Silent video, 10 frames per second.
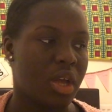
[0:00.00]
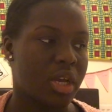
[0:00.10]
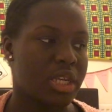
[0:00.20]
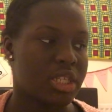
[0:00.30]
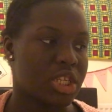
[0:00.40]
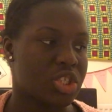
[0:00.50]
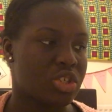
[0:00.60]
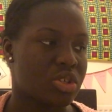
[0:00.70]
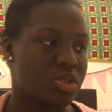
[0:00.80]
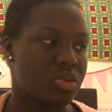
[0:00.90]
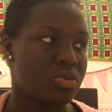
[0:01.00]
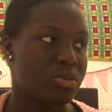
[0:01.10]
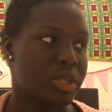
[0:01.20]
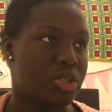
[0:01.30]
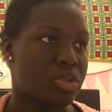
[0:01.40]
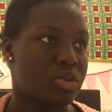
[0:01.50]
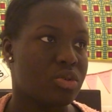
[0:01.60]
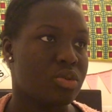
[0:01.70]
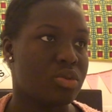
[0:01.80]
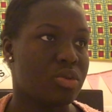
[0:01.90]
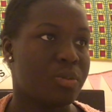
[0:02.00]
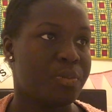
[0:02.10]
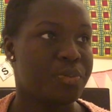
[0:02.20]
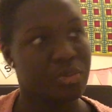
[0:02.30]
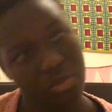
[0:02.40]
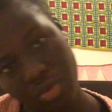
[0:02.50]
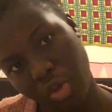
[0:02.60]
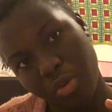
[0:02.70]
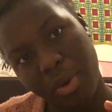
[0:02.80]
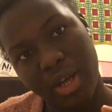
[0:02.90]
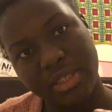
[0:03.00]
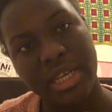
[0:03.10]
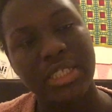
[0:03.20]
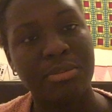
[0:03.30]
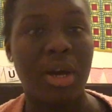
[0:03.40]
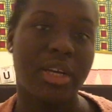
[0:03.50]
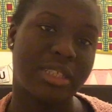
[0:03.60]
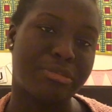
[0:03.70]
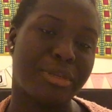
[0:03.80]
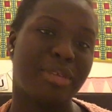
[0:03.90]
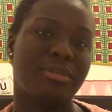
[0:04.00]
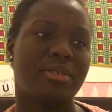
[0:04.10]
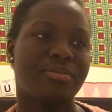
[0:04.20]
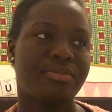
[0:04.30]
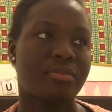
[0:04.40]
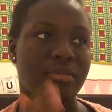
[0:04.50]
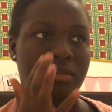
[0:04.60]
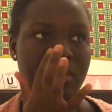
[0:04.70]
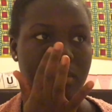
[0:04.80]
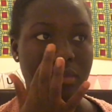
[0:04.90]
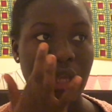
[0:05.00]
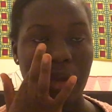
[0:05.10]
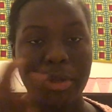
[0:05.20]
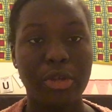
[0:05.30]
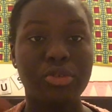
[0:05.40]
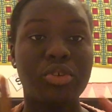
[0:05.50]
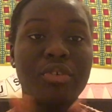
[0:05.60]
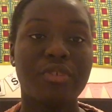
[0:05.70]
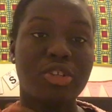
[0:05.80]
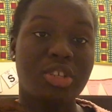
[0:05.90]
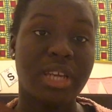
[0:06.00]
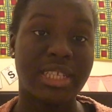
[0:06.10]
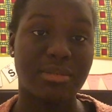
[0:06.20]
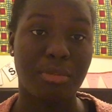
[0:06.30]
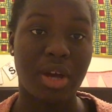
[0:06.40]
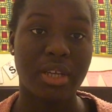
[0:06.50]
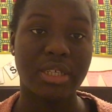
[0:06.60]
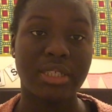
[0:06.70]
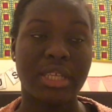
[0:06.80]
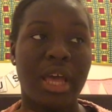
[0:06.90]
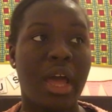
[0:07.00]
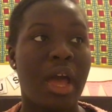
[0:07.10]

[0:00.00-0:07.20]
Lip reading: conditional, we do 2 past tense markers minimum, and we do 2 future tense markers.